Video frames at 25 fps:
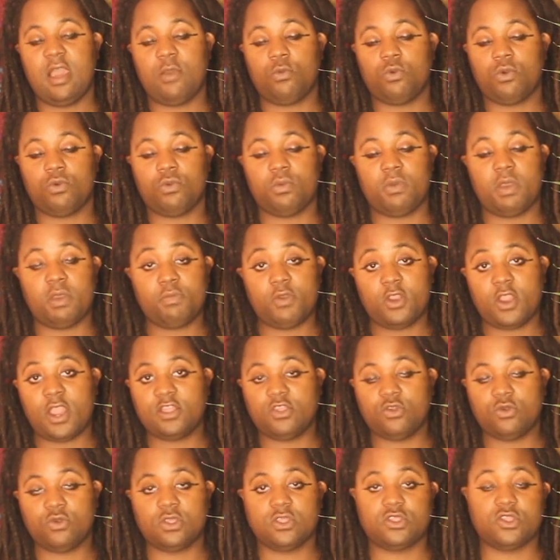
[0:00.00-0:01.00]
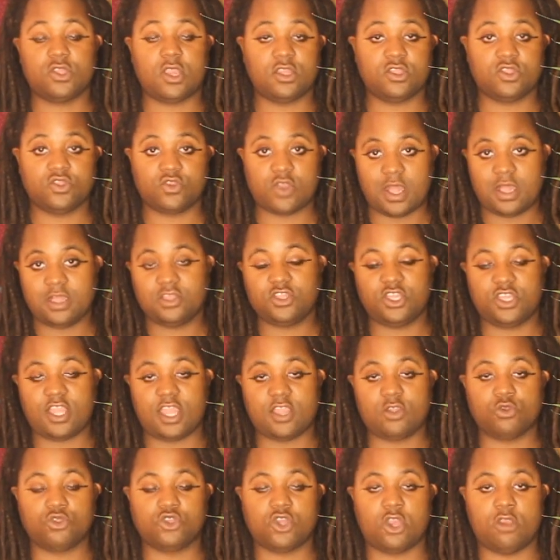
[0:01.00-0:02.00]
Remember, I do astrology,
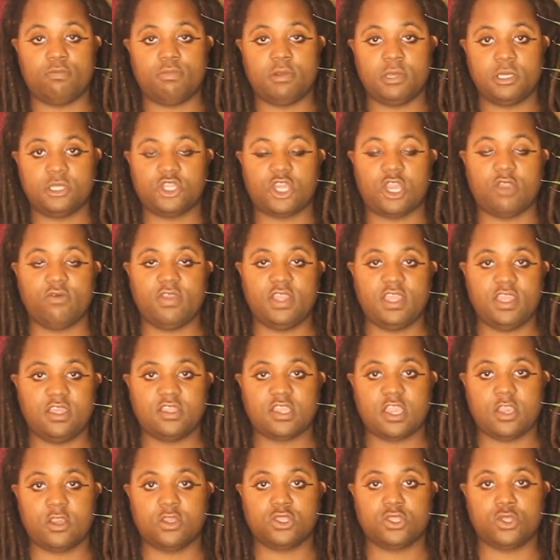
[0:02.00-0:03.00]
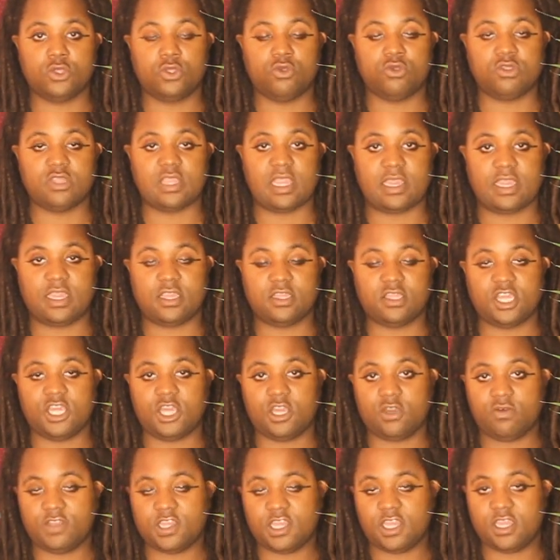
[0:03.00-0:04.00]
natal chart, birth chart readings. I also do psychic
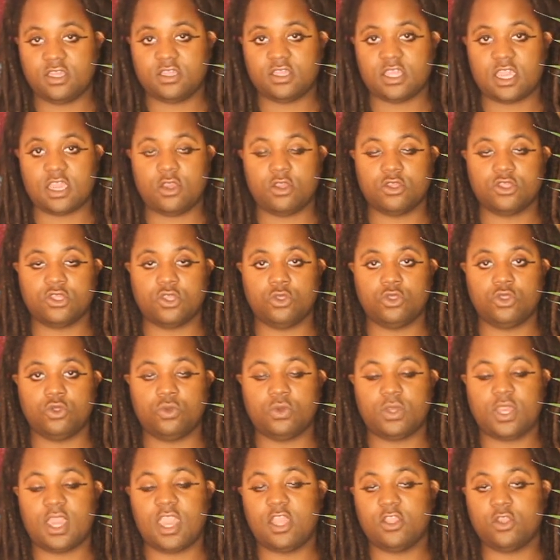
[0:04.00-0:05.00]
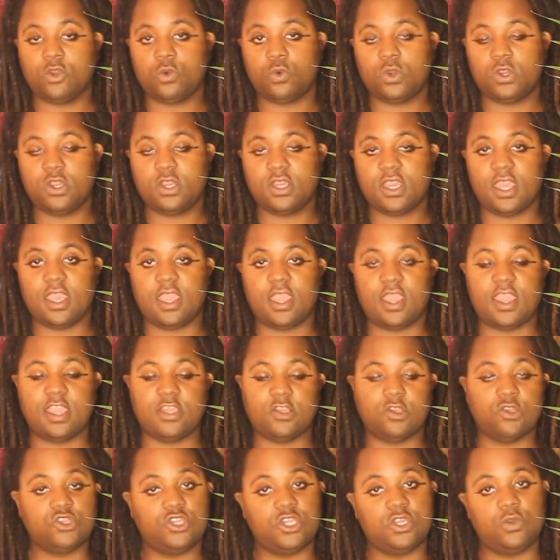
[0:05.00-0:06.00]
tarot readings. I also do candle work,
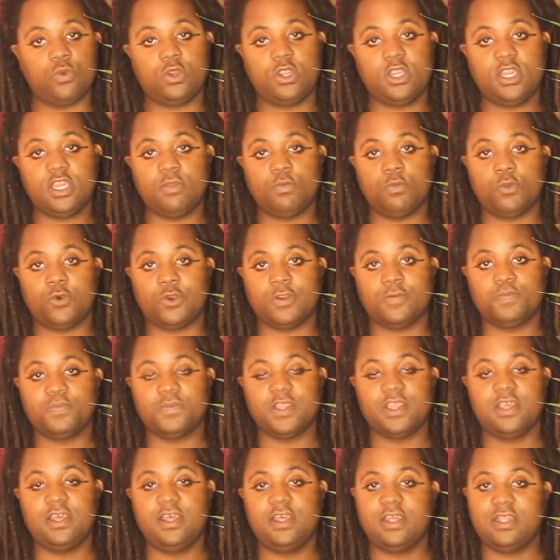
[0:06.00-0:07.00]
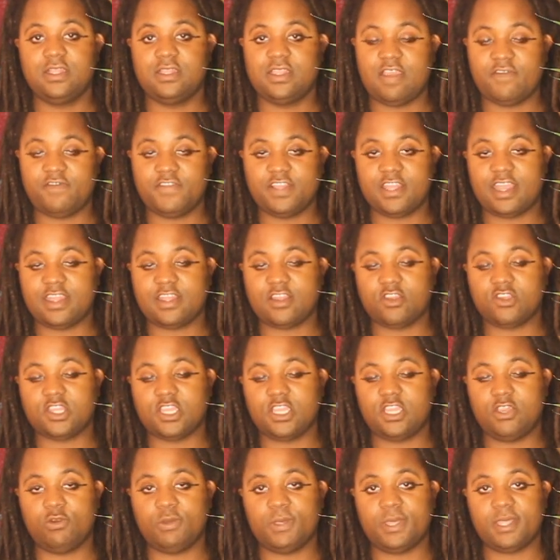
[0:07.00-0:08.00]
energy work, and more. Love and light, I'll
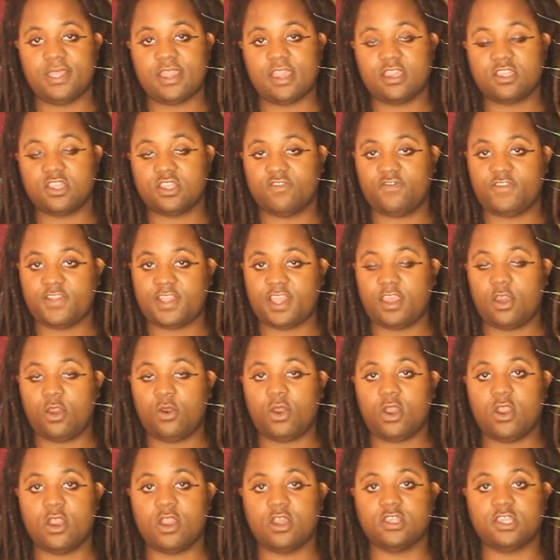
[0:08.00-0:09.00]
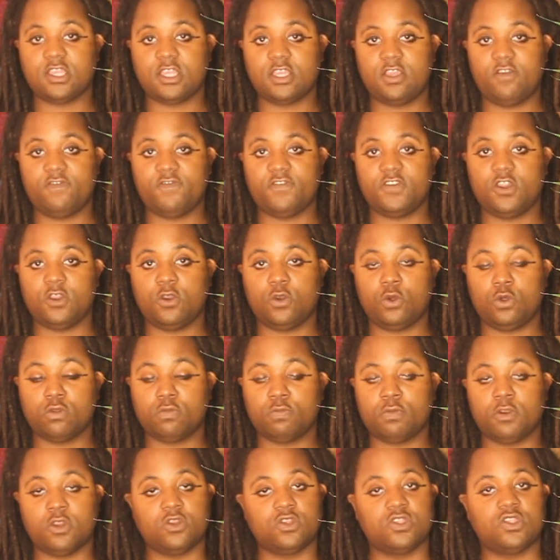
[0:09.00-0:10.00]
see you in the next video, or I'll see you for your
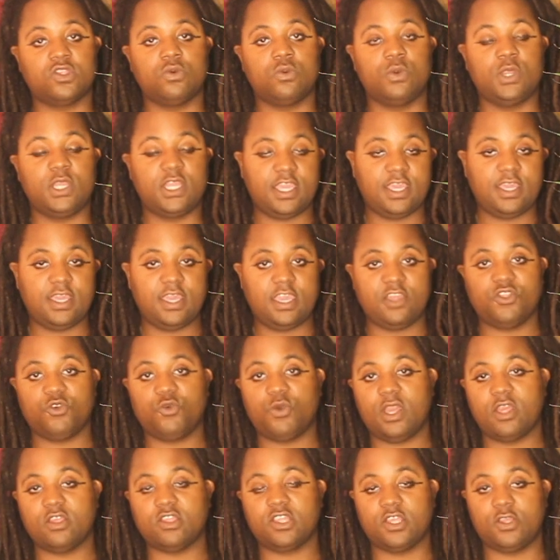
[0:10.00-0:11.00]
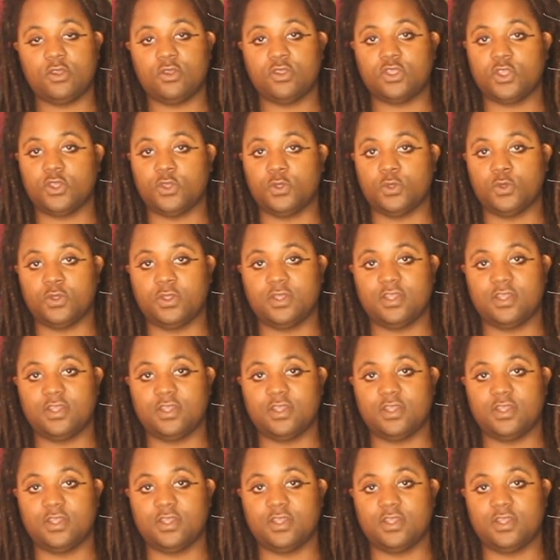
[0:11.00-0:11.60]
own personal reading. Either way, I'll see you soon.